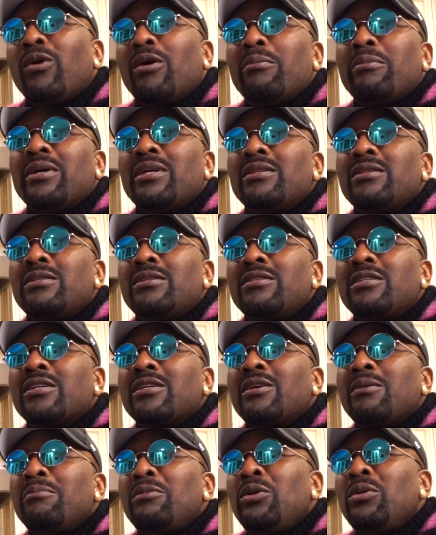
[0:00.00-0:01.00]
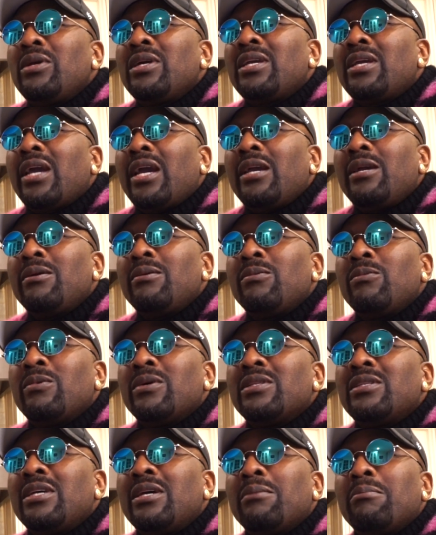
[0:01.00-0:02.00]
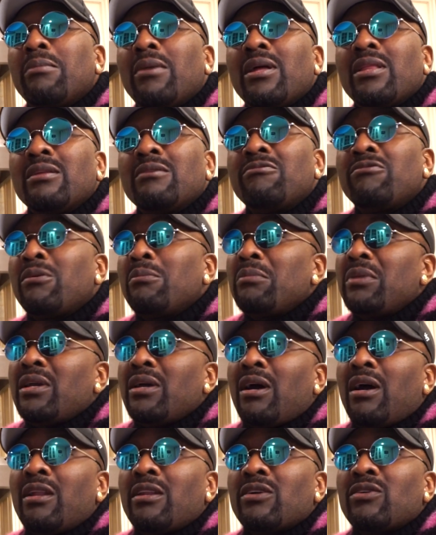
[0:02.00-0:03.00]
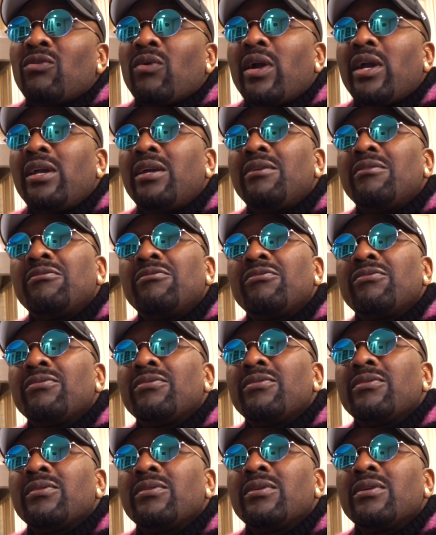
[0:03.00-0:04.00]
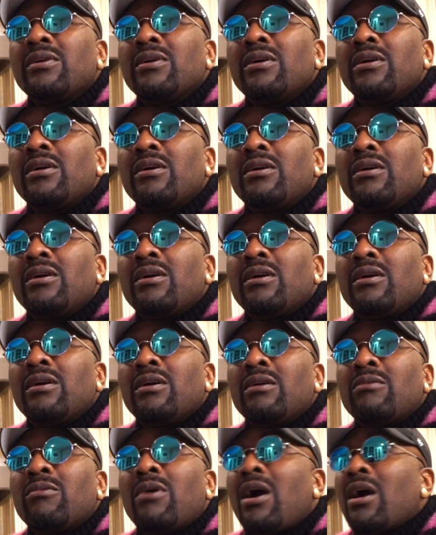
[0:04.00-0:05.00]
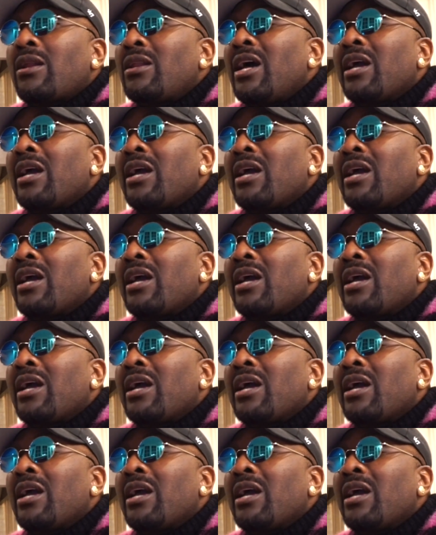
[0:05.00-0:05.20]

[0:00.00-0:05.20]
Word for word: woman to communicate with their mother from beyond the grave. Rock